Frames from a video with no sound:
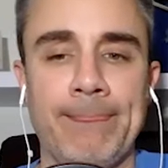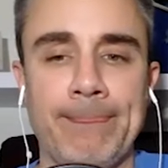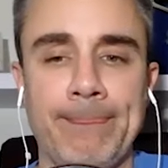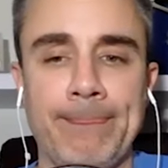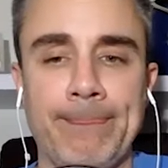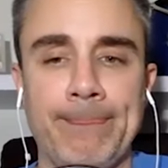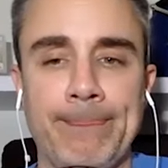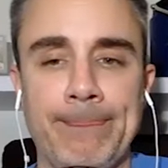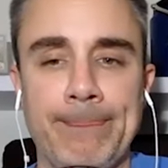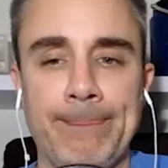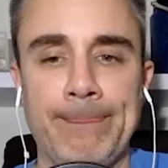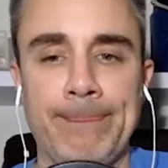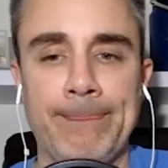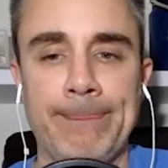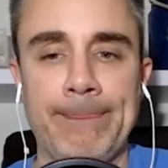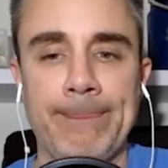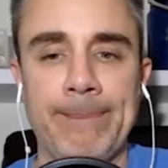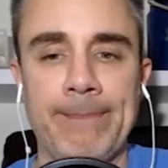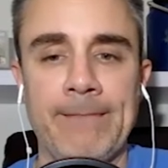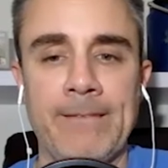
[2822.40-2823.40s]

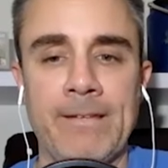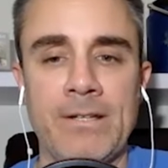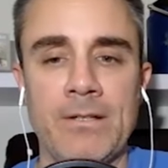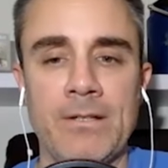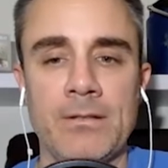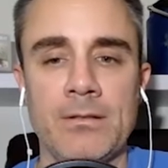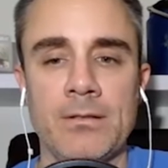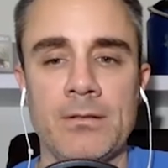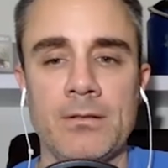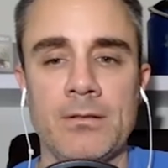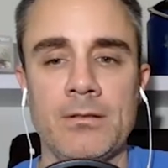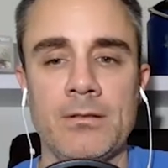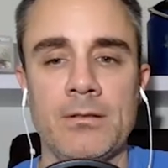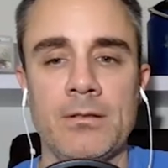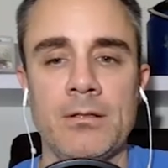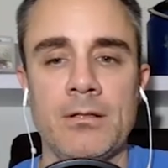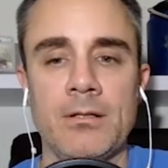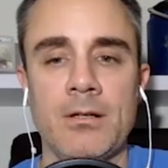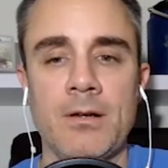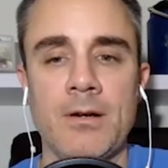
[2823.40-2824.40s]

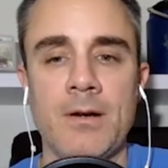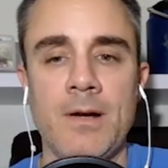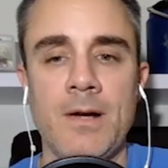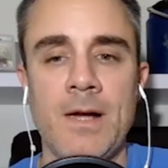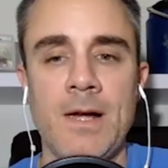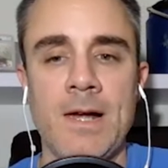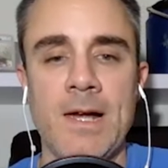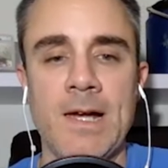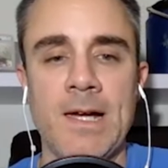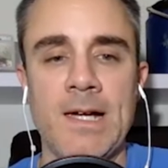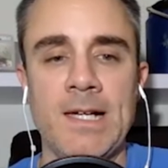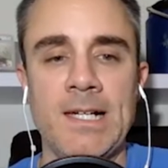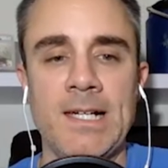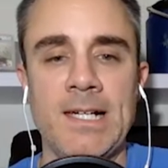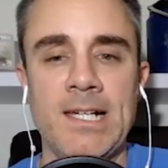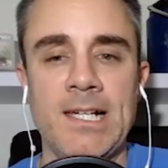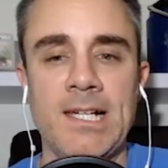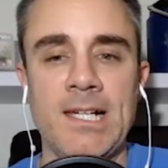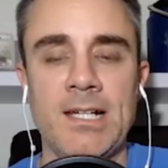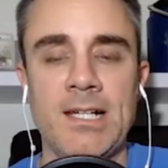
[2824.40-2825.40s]

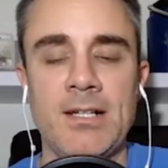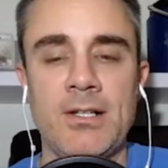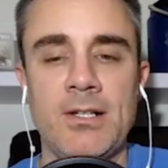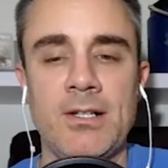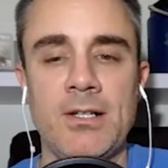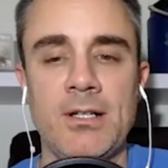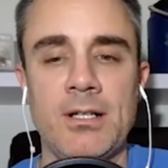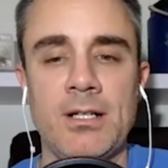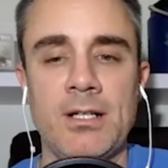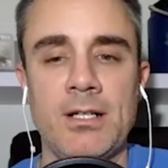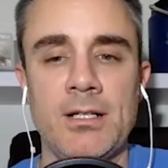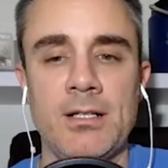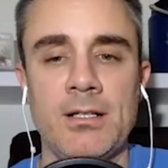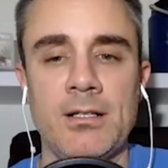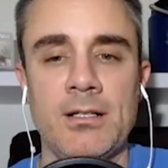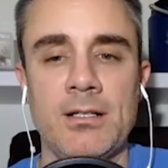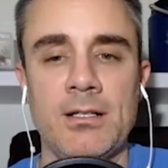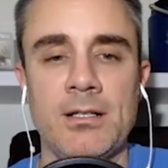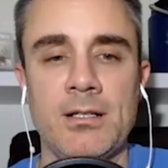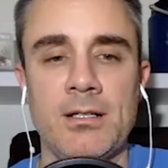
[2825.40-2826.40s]

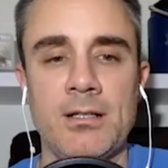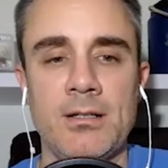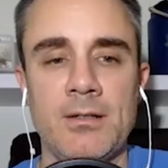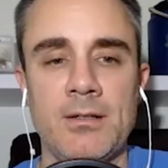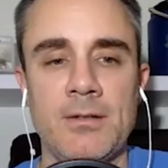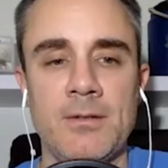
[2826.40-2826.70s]
No words are spoken by the person on screen.